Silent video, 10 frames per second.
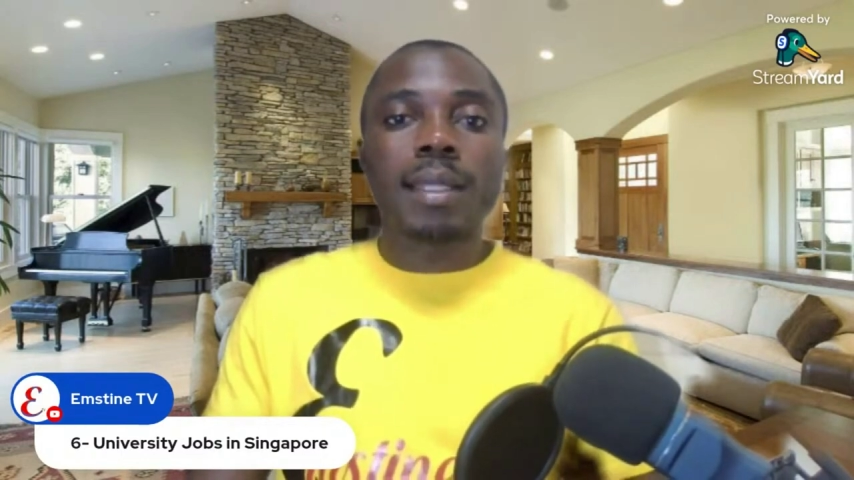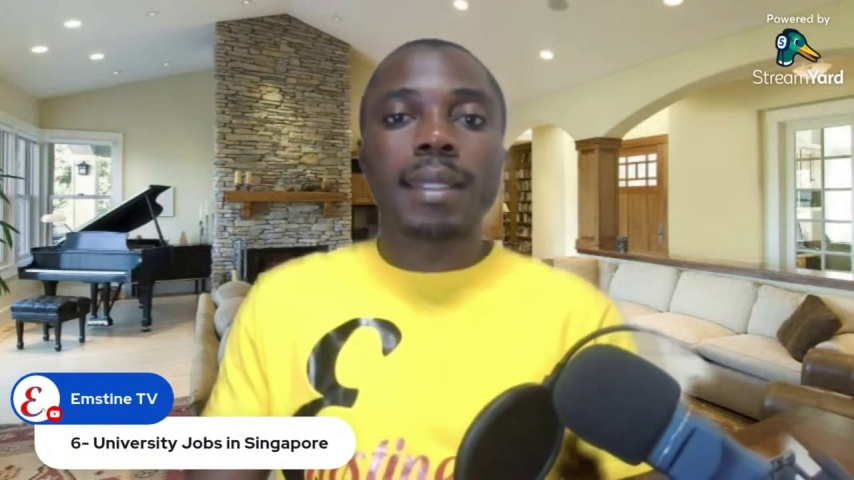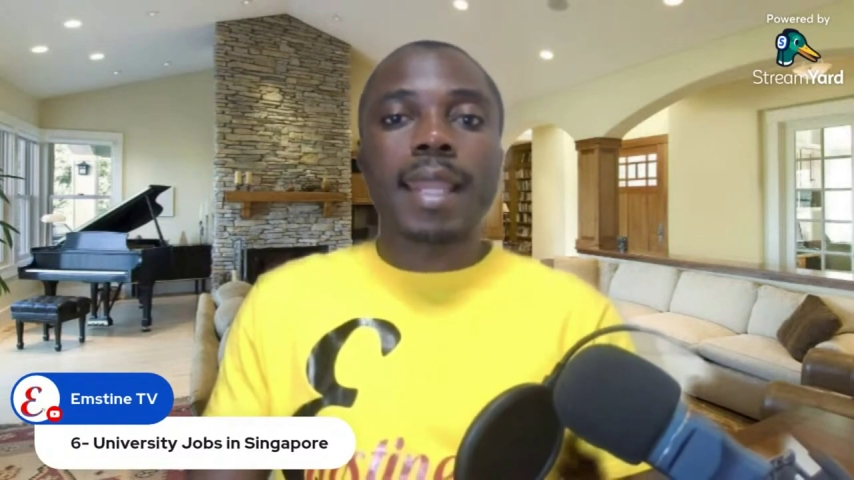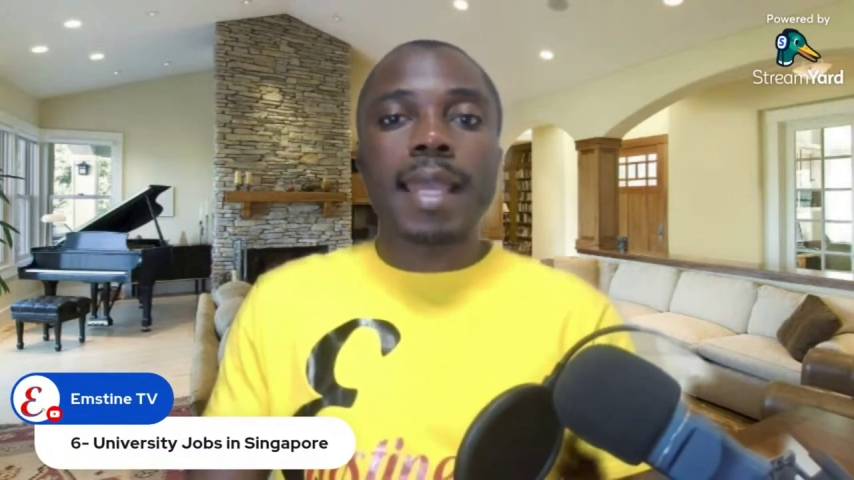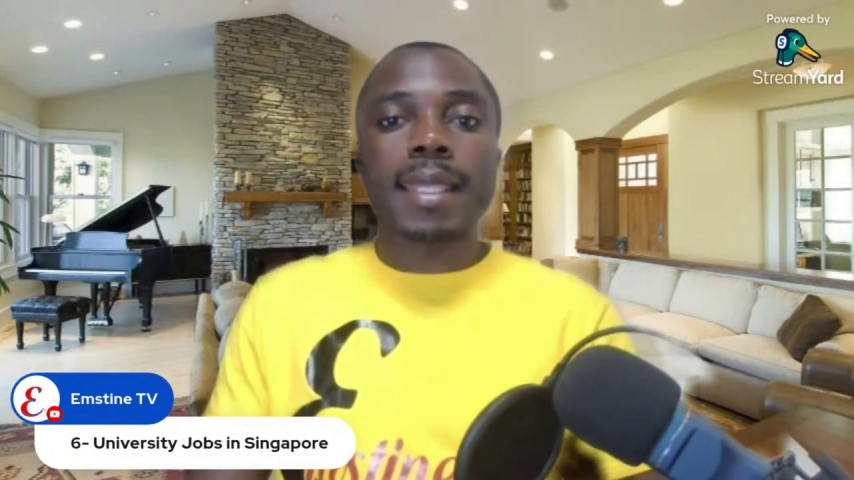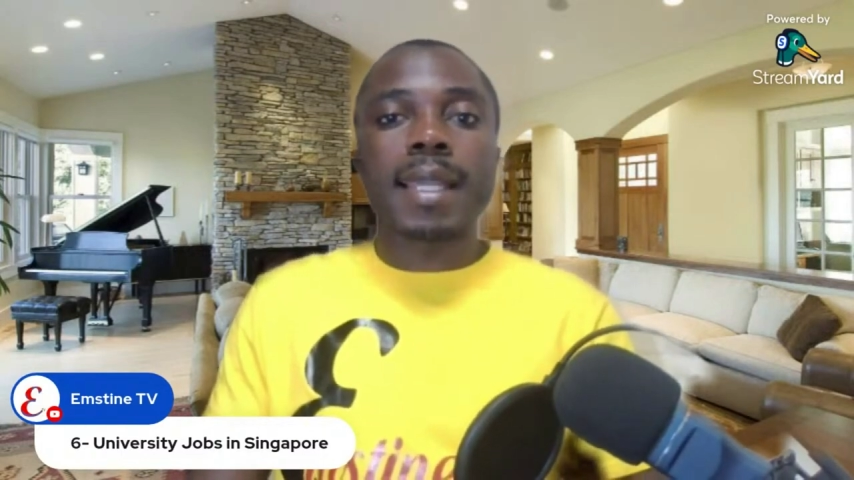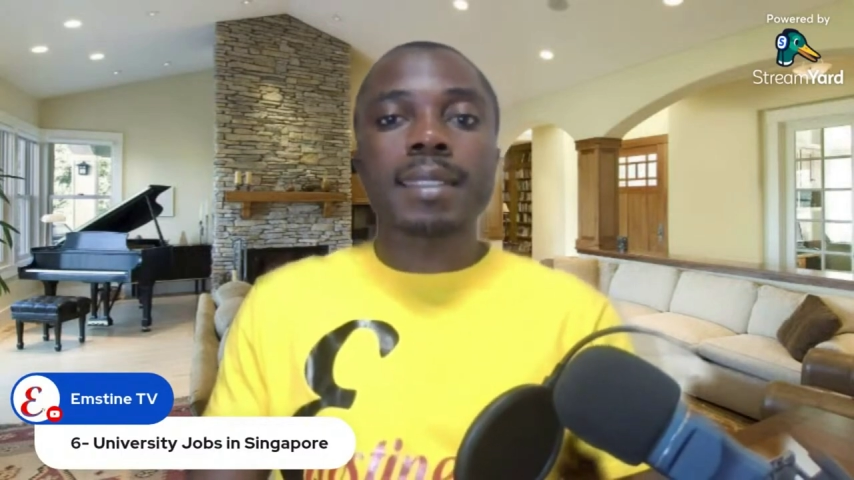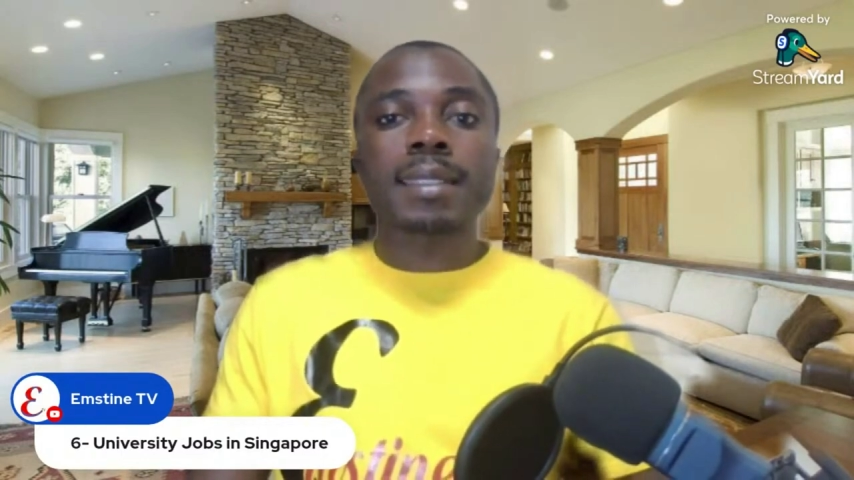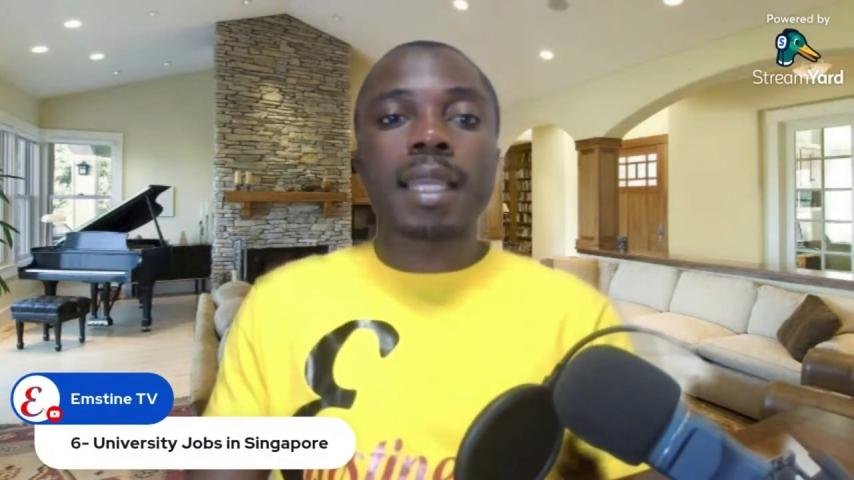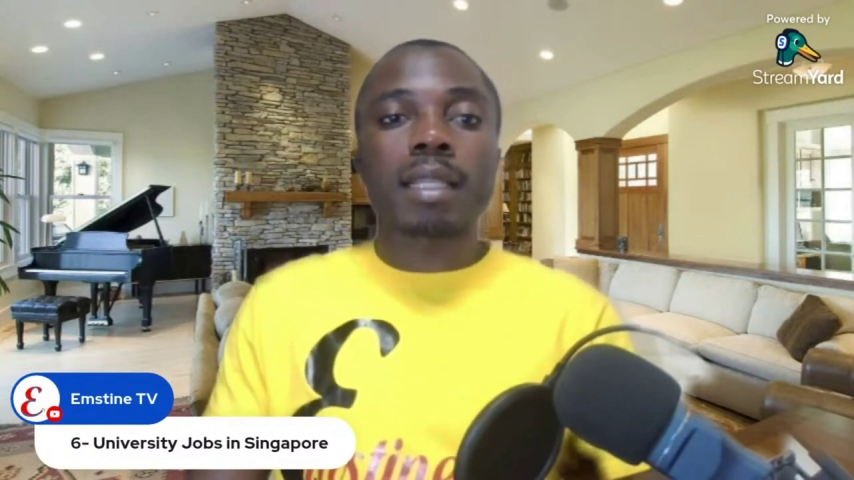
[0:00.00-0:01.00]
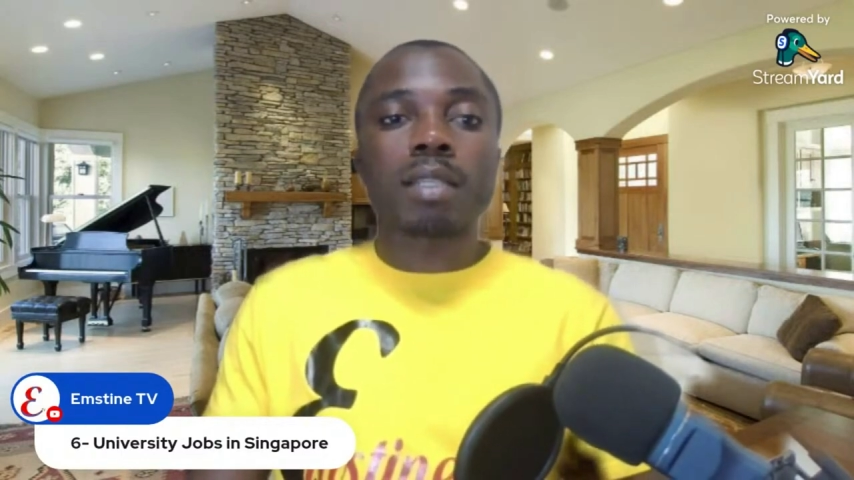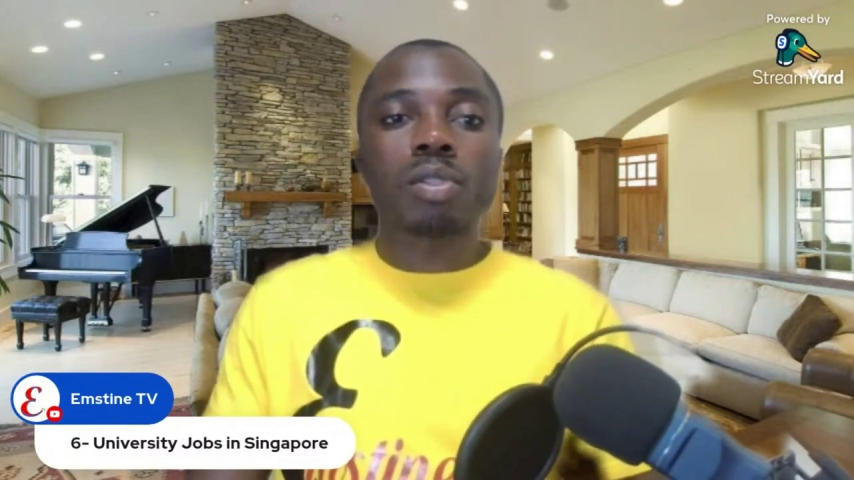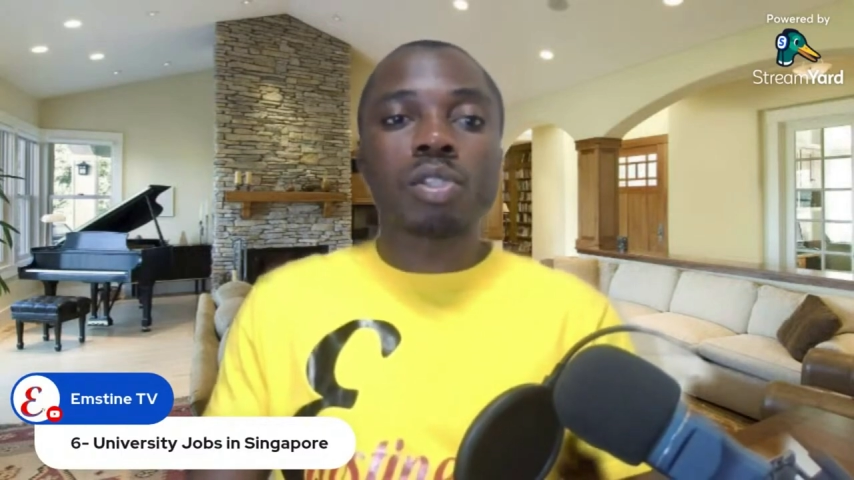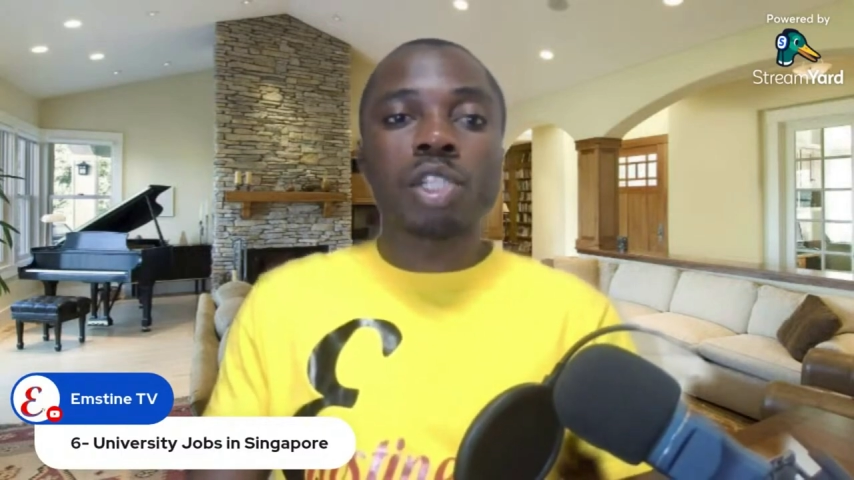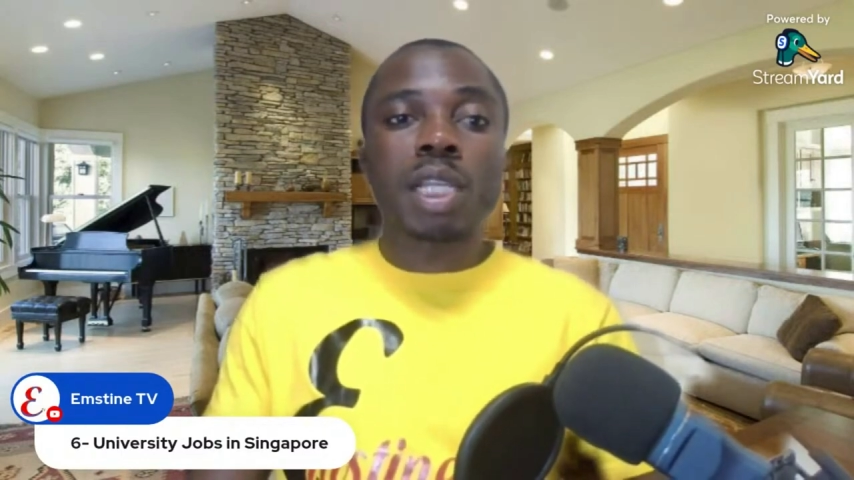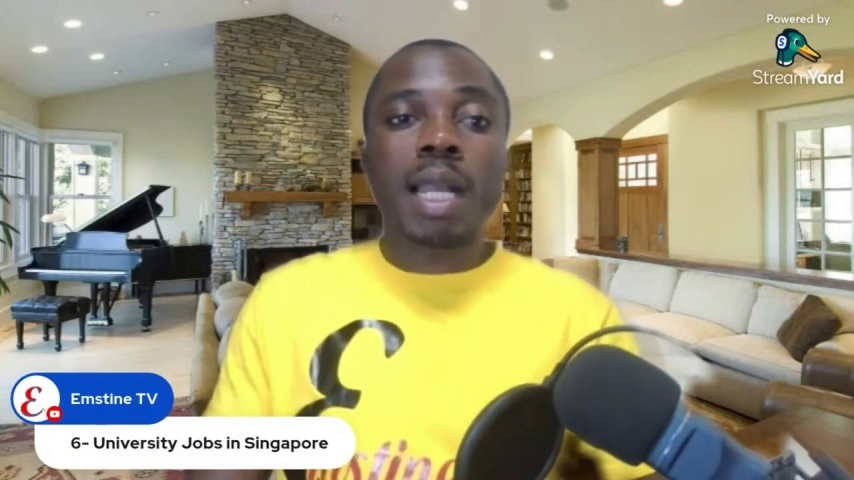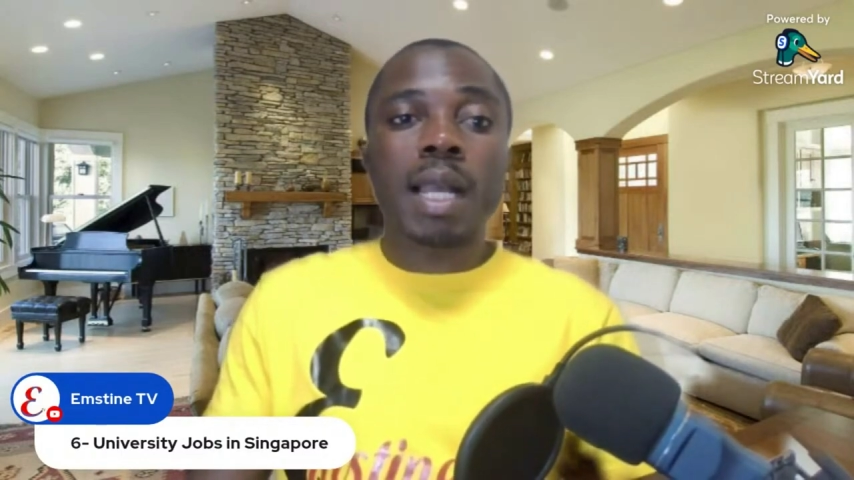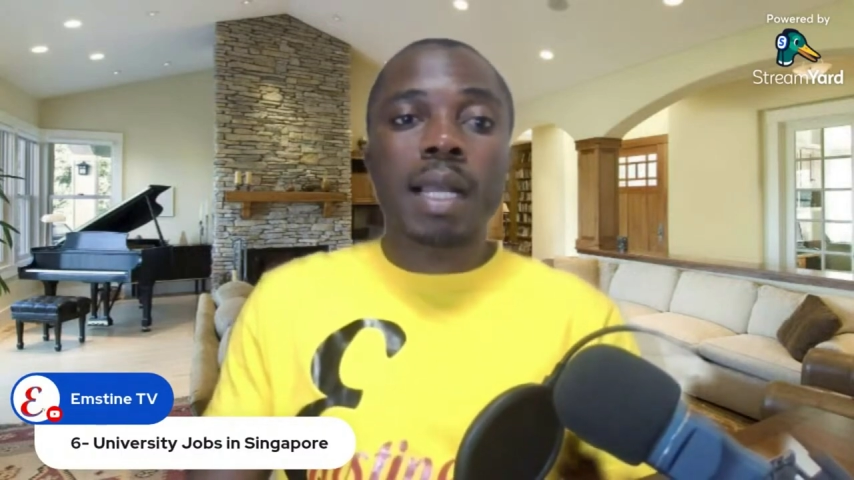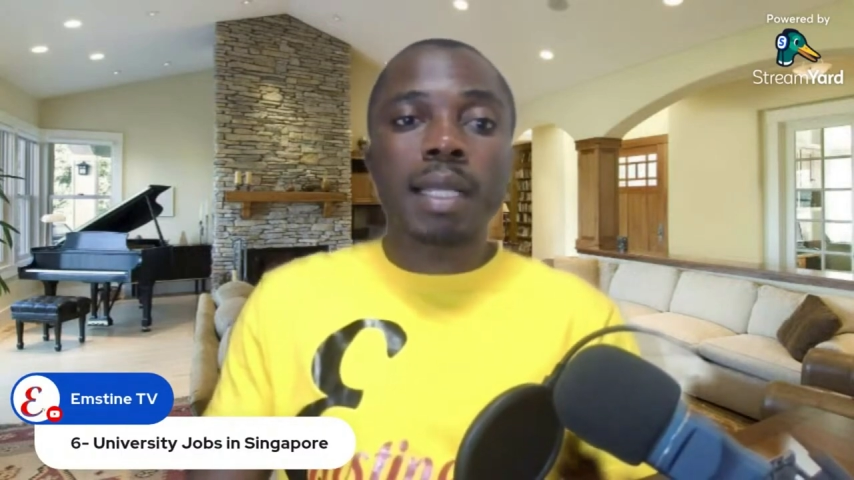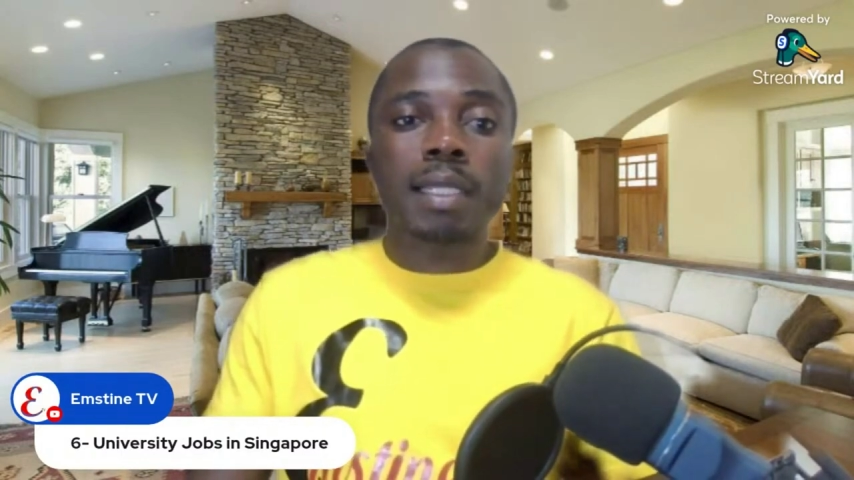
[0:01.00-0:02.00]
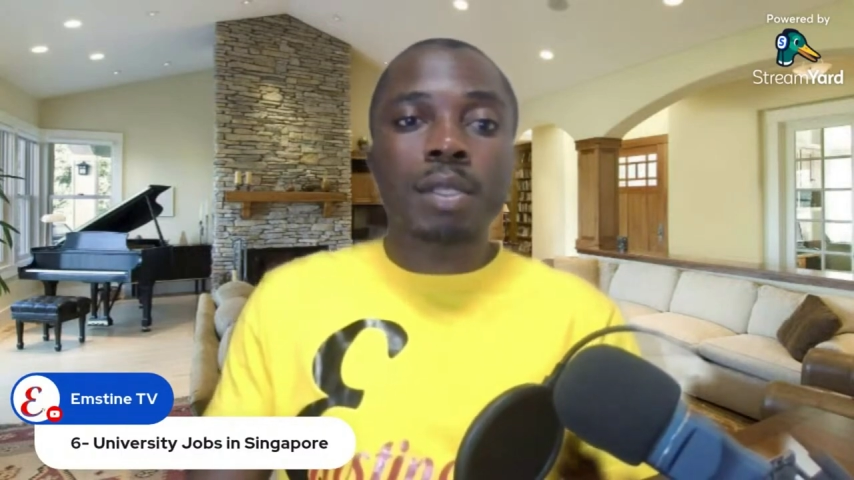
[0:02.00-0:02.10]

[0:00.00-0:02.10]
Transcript: Nanyang Technological